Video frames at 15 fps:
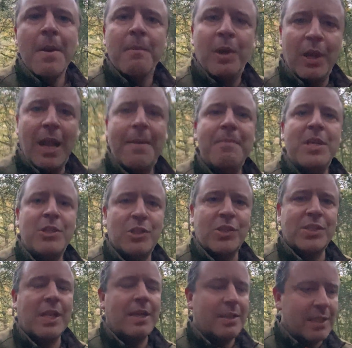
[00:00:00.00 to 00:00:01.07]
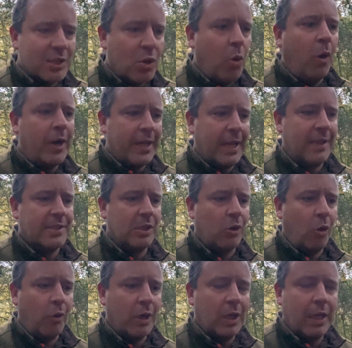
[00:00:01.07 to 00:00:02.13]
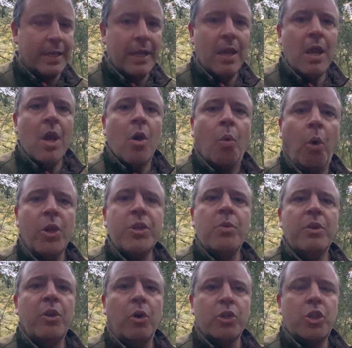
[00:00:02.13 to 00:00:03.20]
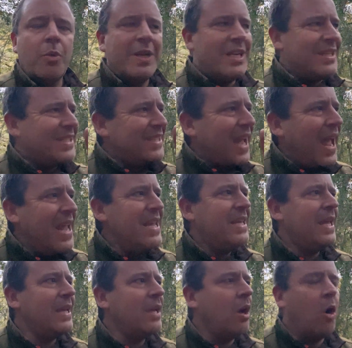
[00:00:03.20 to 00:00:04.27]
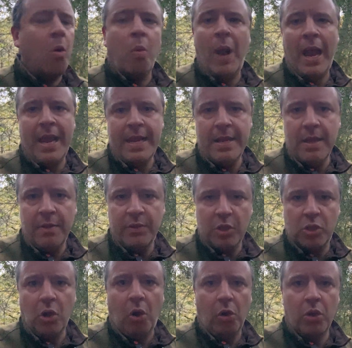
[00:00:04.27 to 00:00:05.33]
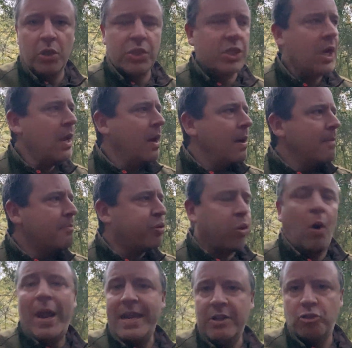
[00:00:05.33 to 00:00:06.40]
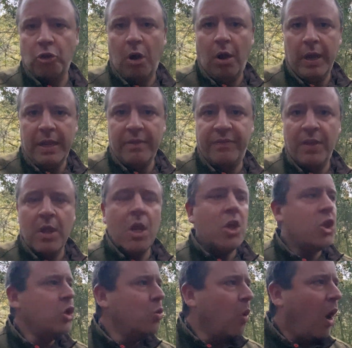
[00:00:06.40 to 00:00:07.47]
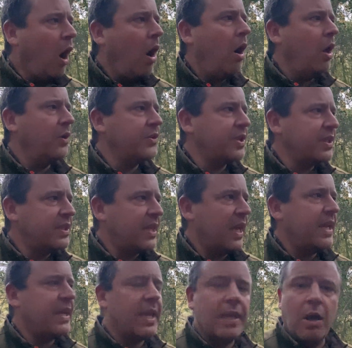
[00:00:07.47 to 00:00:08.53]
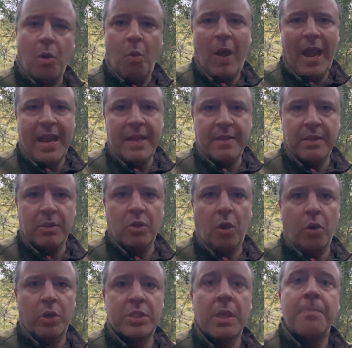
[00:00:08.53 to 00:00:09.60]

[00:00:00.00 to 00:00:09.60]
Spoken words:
but let me just state this quite categorically. What you are not doing is taking away the dog's prey drive. You aren't taking away the dog's